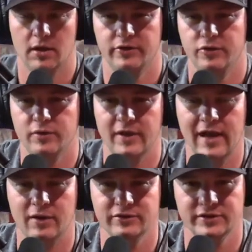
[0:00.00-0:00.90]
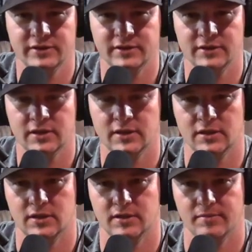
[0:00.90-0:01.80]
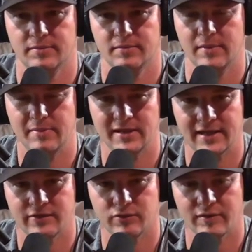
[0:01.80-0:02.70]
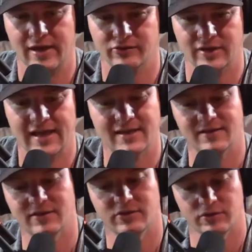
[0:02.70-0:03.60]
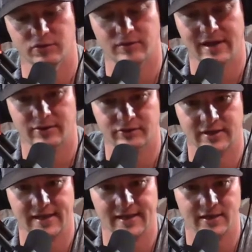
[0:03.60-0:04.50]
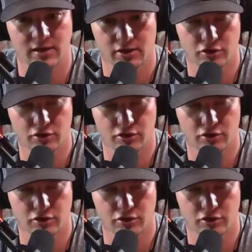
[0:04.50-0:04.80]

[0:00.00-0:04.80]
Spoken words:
2000, maybe late 2008 into 2009.